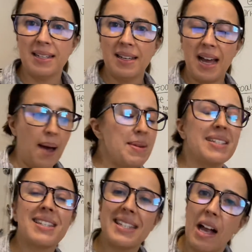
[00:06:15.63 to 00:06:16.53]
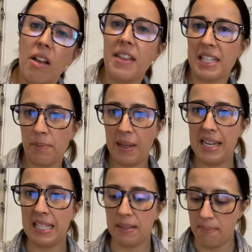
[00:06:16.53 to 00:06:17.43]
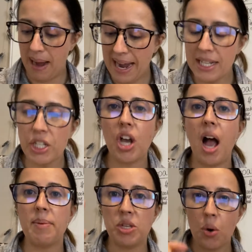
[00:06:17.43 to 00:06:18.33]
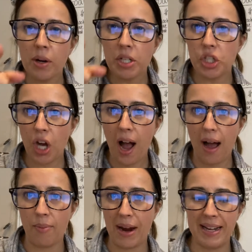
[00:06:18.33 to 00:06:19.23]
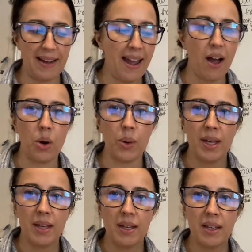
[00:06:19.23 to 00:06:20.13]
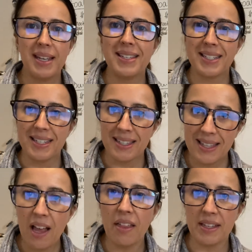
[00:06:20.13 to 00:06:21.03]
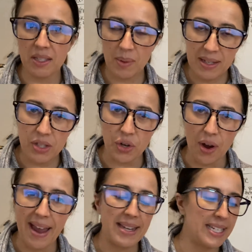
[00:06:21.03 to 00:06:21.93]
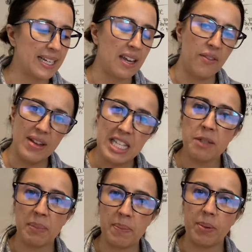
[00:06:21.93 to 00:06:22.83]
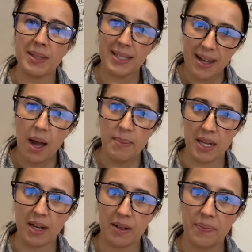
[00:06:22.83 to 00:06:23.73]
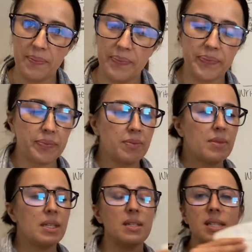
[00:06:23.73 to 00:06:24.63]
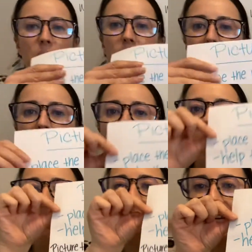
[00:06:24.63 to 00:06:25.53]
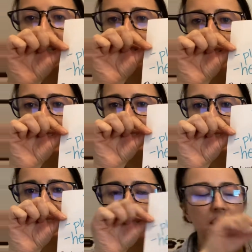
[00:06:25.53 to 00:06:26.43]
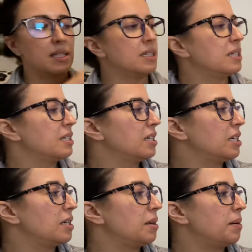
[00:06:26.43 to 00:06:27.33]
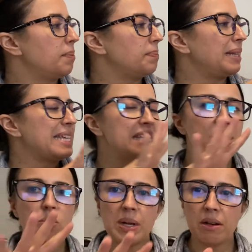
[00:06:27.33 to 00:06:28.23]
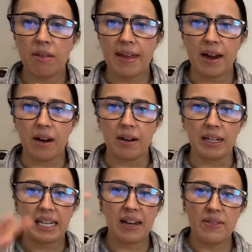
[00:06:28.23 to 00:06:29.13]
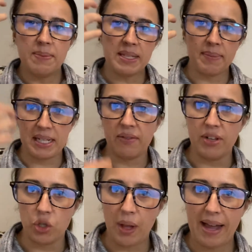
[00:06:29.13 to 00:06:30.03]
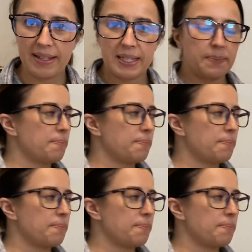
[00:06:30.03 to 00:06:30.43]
I'm going to sell this place. My job, your job right now, is to sell this restaurant and to convince people to come here. So picture this, place the reader there, give them something to visualize.